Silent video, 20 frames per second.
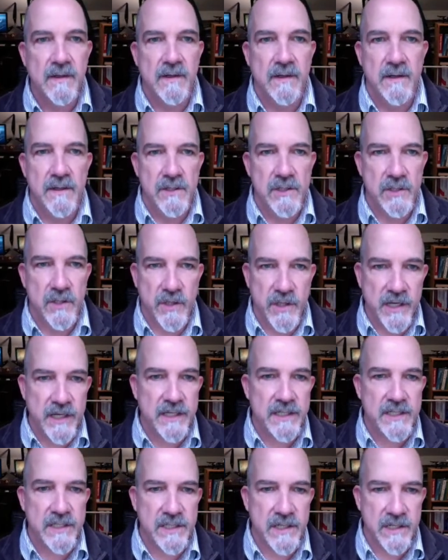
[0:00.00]
So
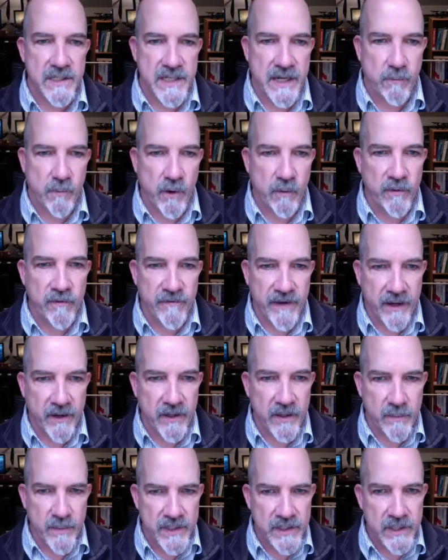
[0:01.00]
this is what we founded the
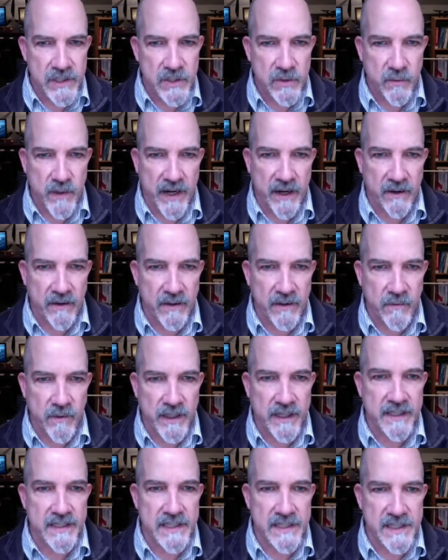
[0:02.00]
business around and what
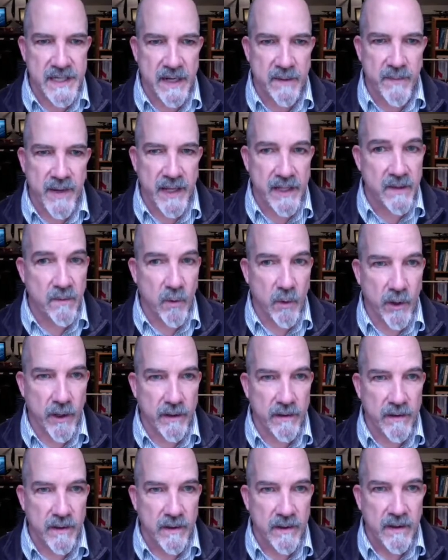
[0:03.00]
gets us out of bed in the morning.
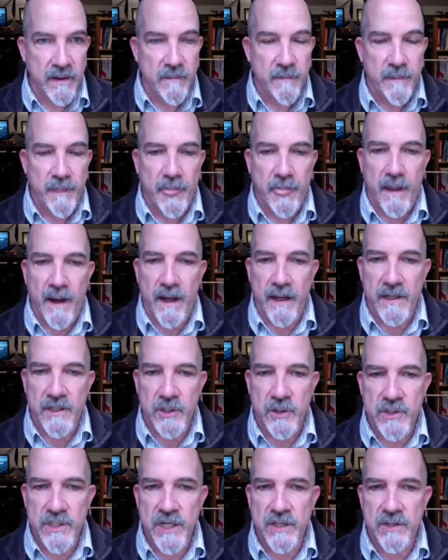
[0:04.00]
And it
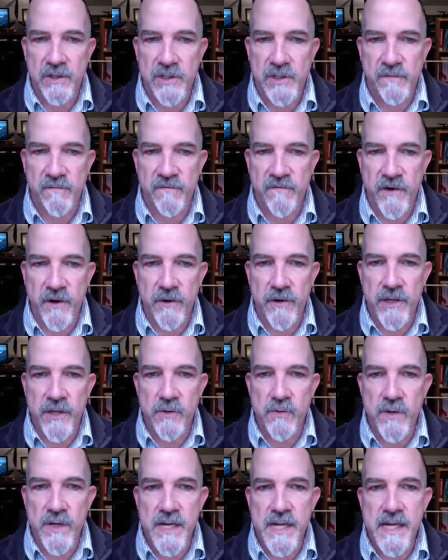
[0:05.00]
turns out there's some very
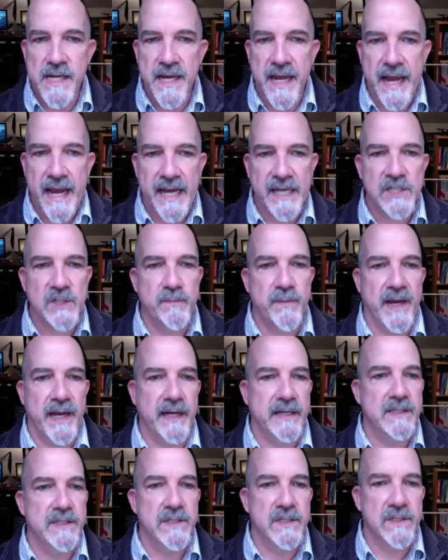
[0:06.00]
unique
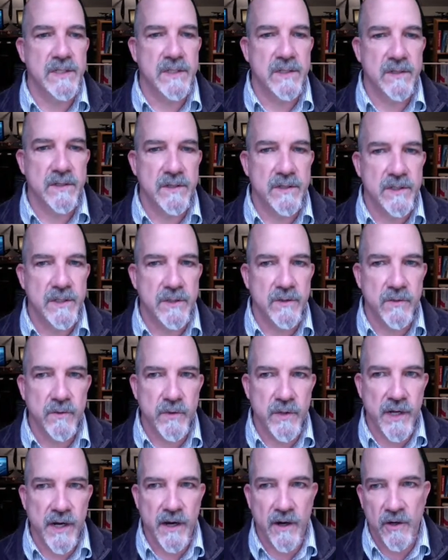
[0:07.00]
aspects to
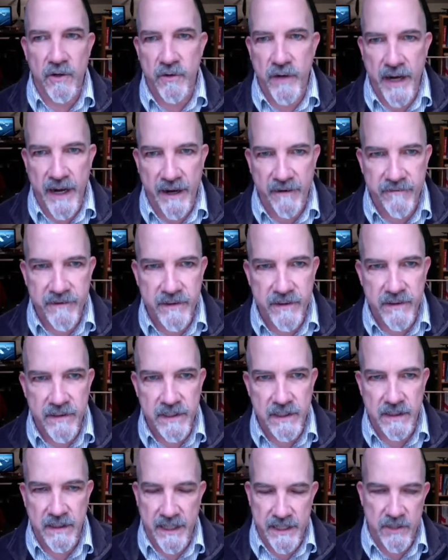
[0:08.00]
the aircraft to
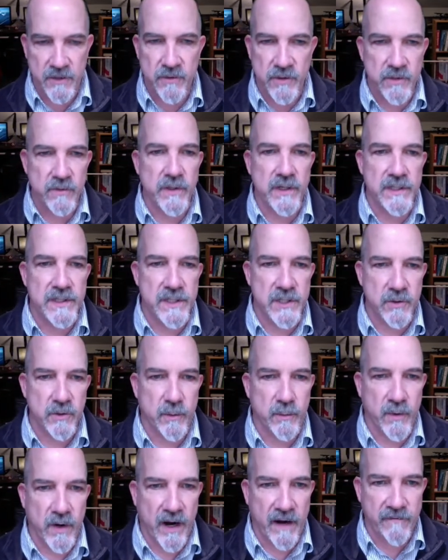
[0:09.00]
let you do this and do it
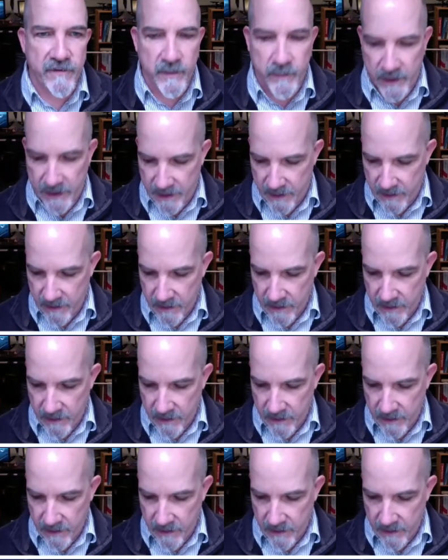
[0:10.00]
profitably.